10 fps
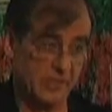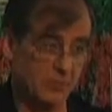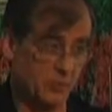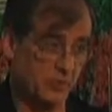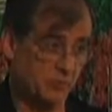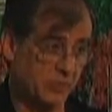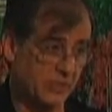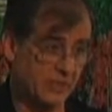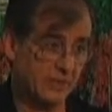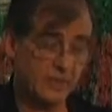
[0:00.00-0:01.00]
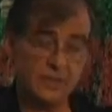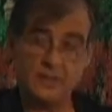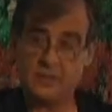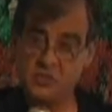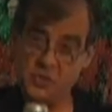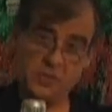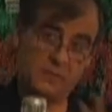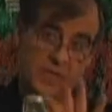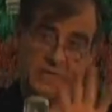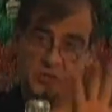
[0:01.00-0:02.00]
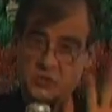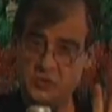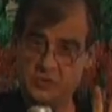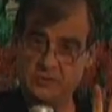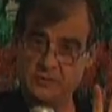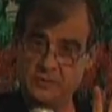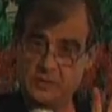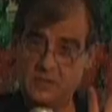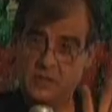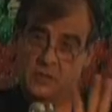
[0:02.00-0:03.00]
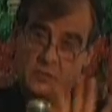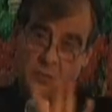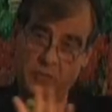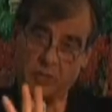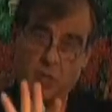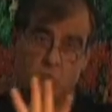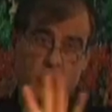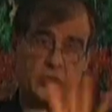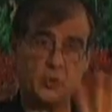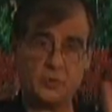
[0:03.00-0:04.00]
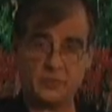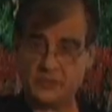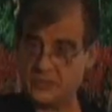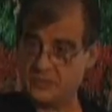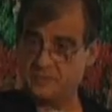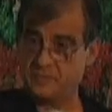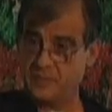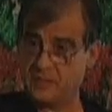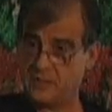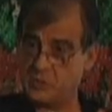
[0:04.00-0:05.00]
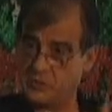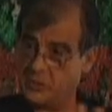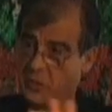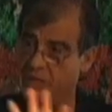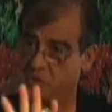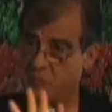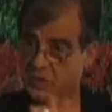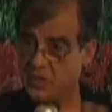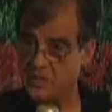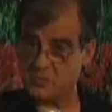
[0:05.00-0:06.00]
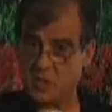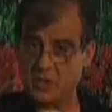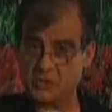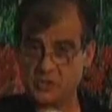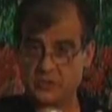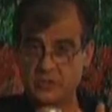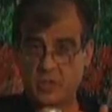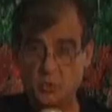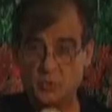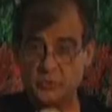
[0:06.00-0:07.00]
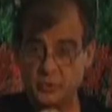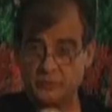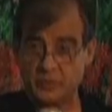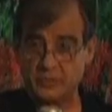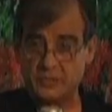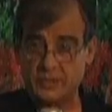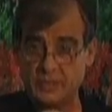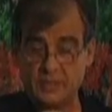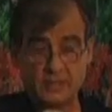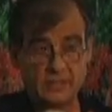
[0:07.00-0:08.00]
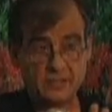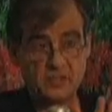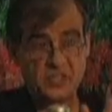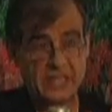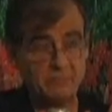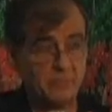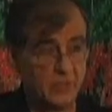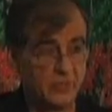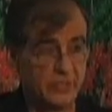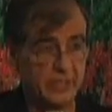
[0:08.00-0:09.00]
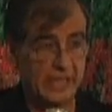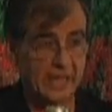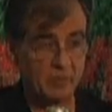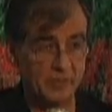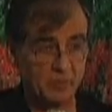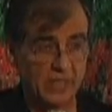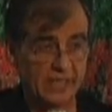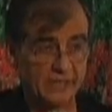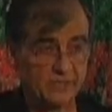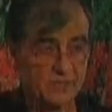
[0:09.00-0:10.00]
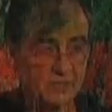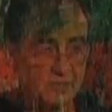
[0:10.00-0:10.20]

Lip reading: Gabriel being chief angel for the local universe. So in the Urantia book Cosmology, the local universe is 10 million inhabited planets.